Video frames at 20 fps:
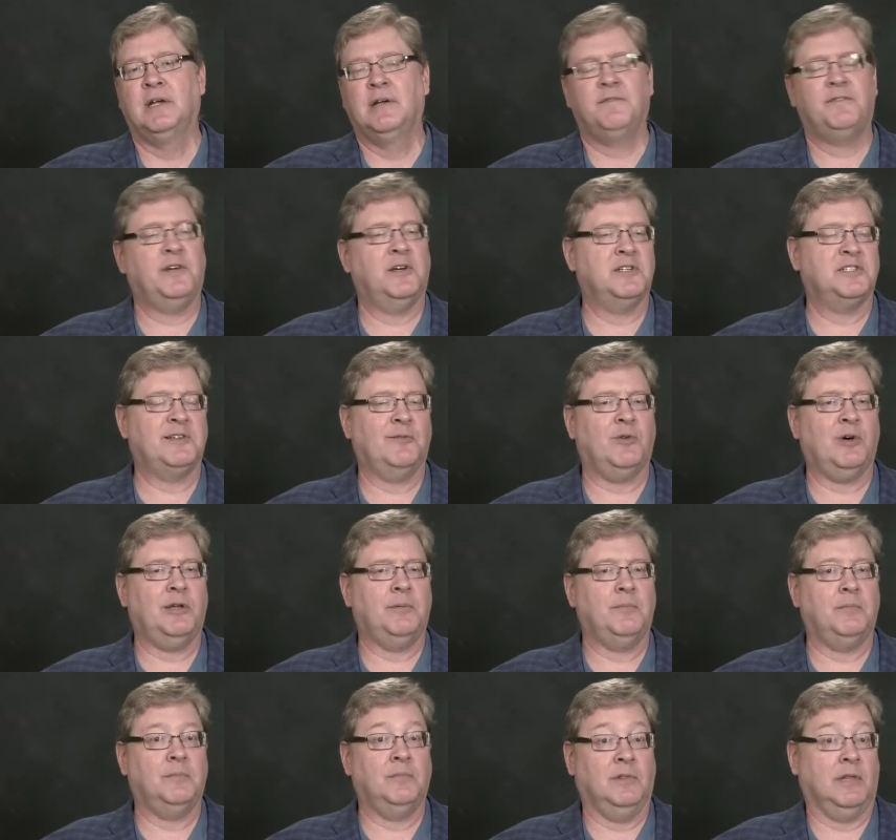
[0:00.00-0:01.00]
fears of
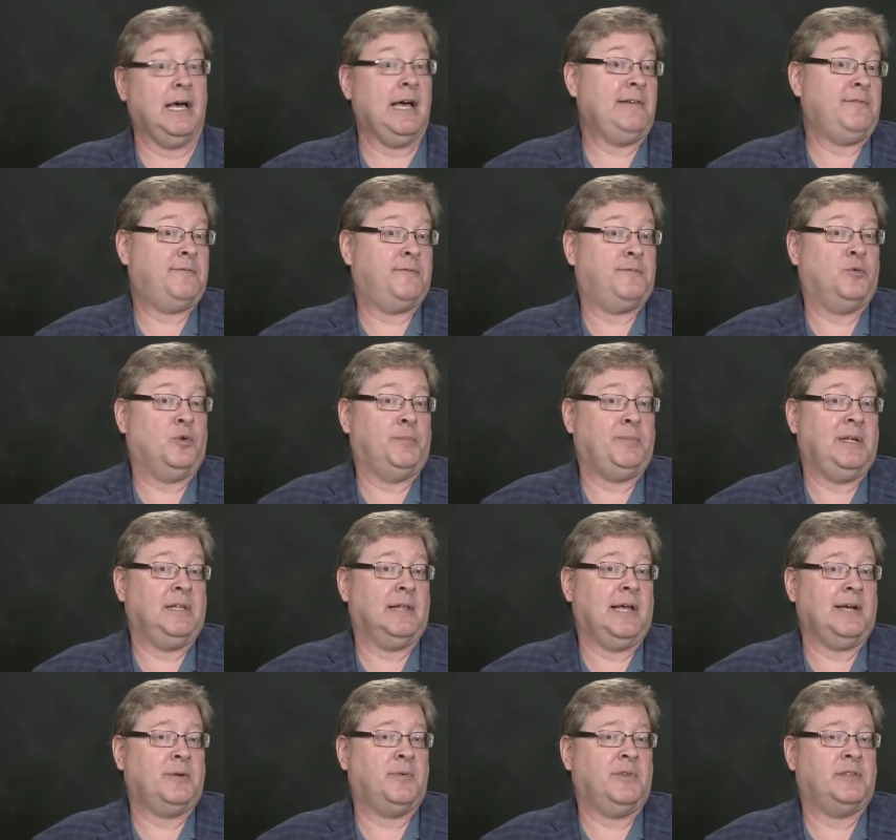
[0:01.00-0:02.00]
what life would be
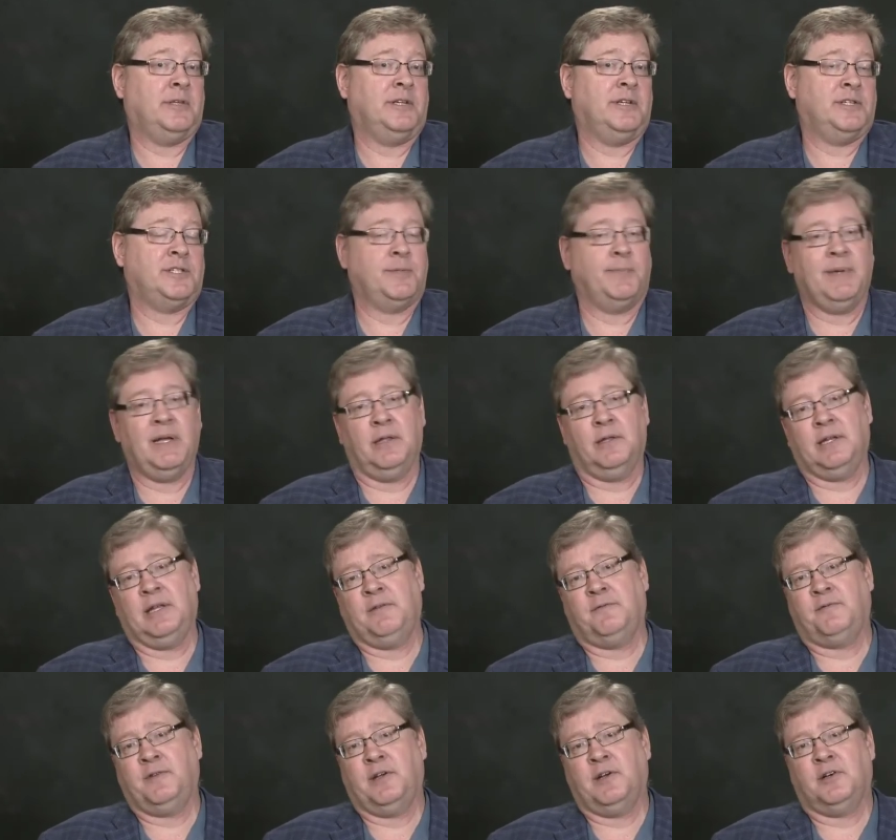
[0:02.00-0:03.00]
like with the disability,
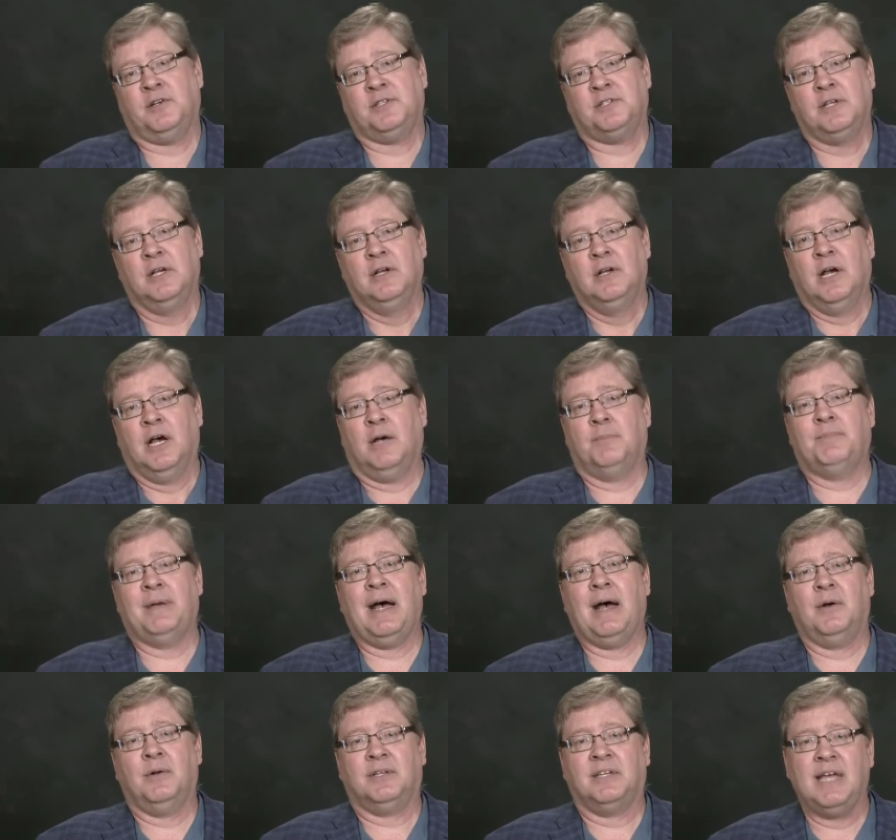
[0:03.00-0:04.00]
fears
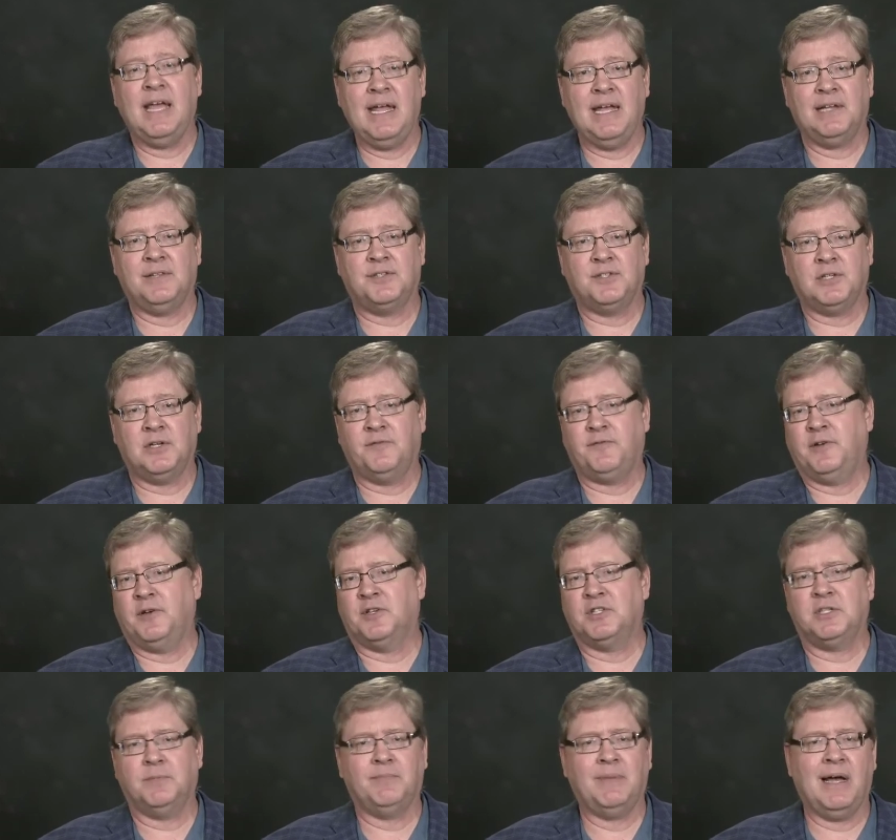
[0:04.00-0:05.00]
about cancer,
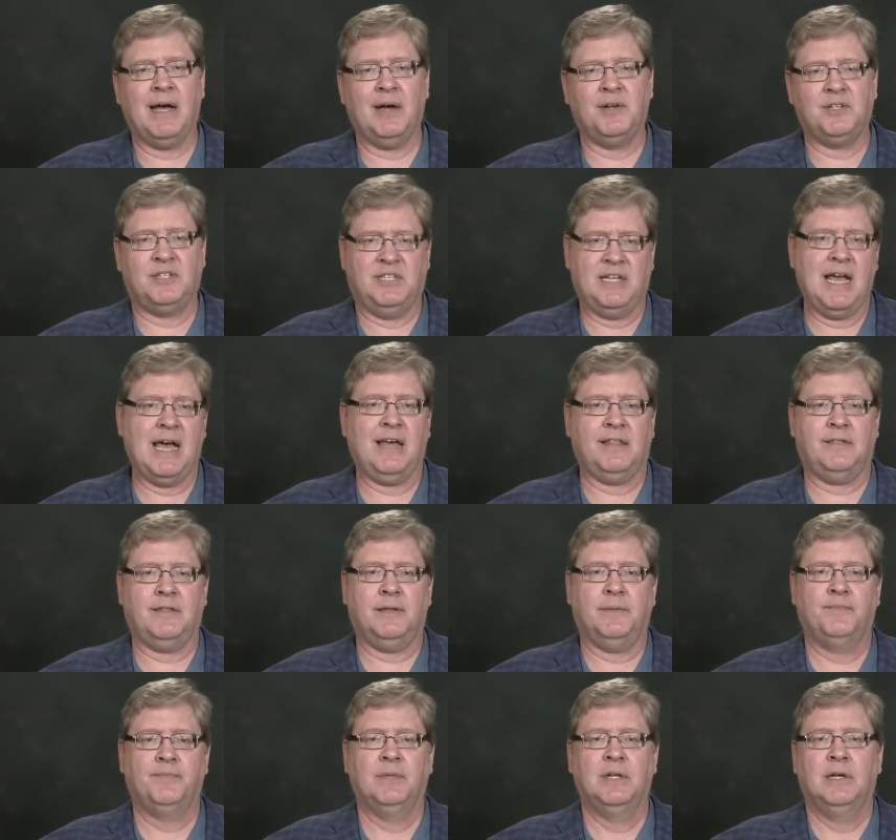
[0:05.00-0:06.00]
fears about death.
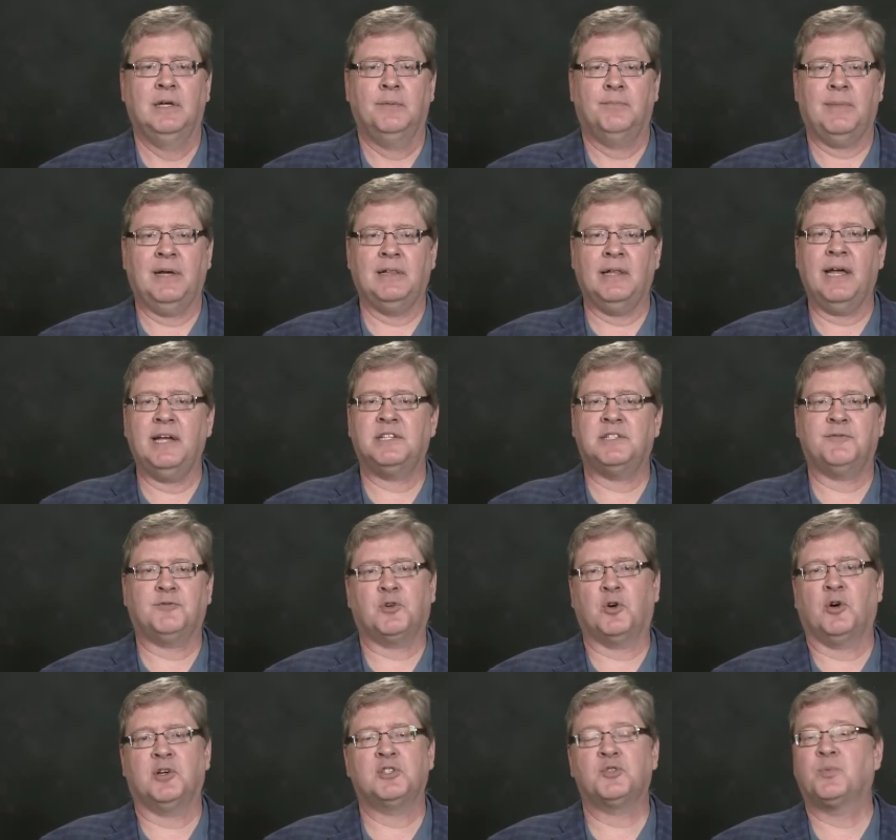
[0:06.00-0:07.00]
My legs, of
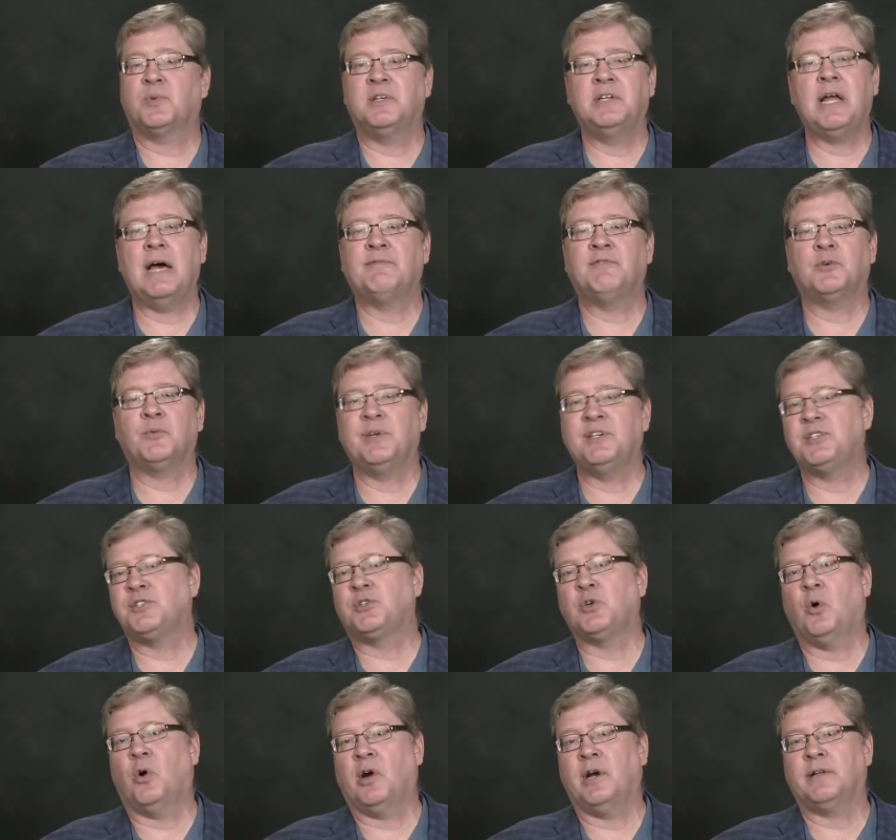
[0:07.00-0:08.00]
course, were never
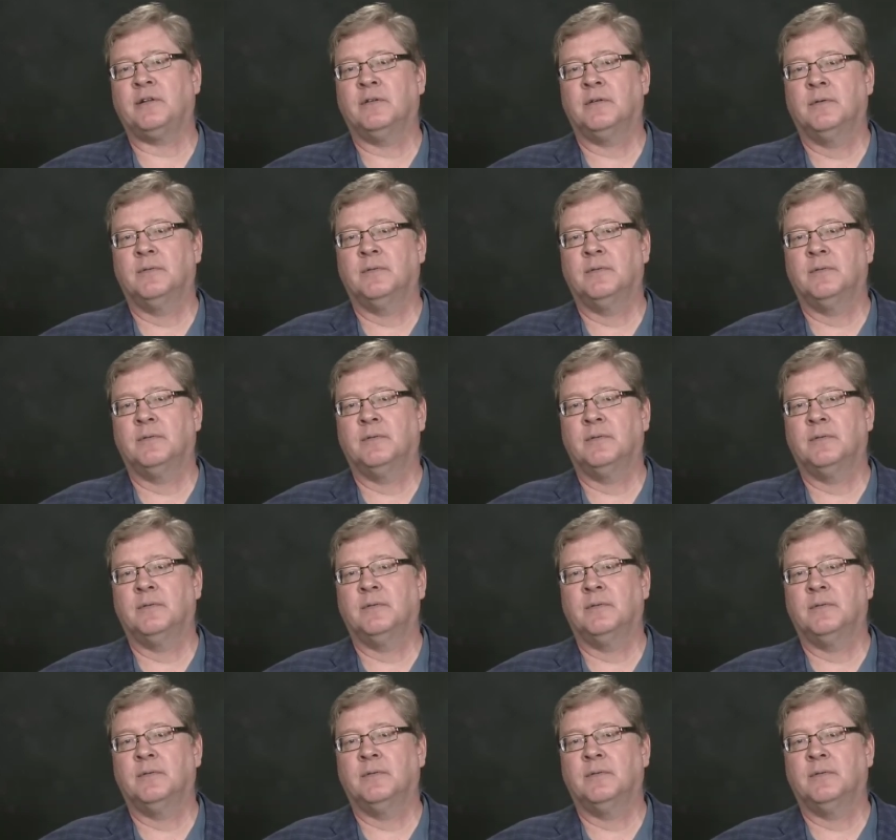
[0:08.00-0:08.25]
restored